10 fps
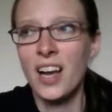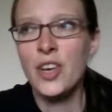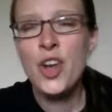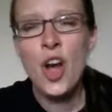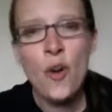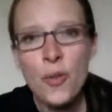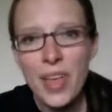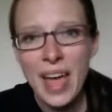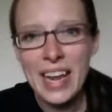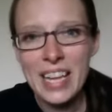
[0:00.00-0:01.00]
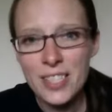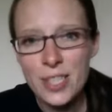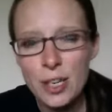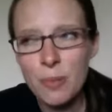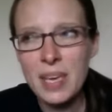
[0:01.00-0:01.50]
know that it
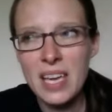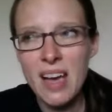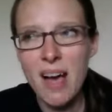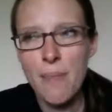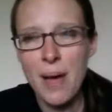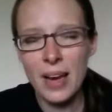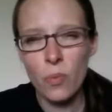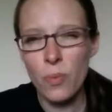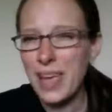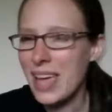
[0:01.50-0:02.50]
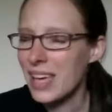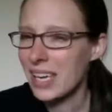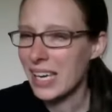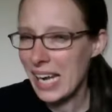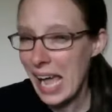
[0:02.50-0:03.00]
took me about a week
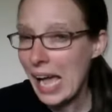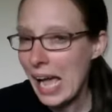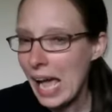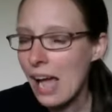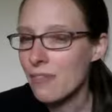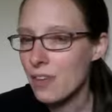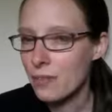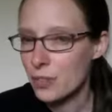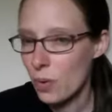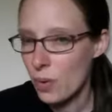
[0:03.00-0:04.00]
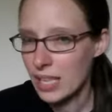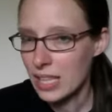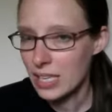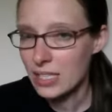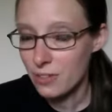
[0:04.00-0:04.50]
and a half of doing
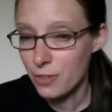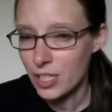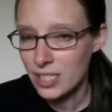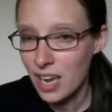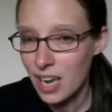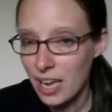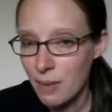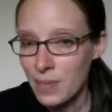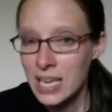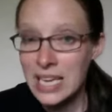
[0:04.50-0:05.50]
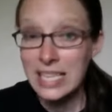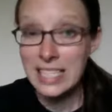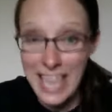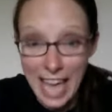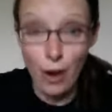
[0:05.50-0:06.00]
this the first time
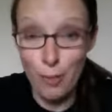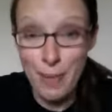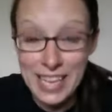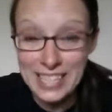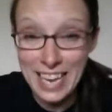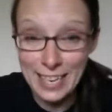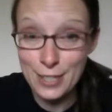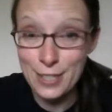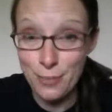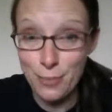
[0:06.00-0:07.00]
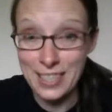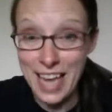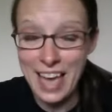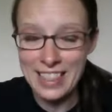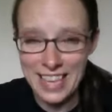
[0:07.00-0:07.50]
to get all my containers in one
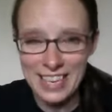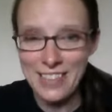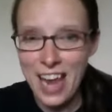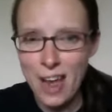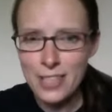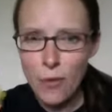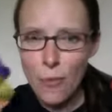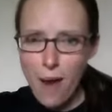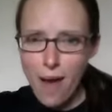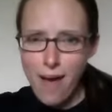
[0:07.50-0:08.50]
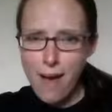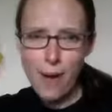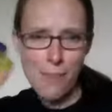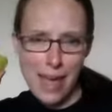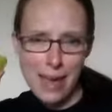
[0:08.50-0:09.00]
day. At the end of the day, I was like, woo,
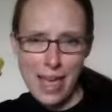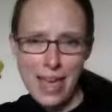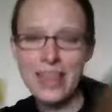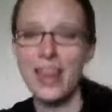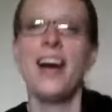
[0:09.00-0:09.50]
I made it.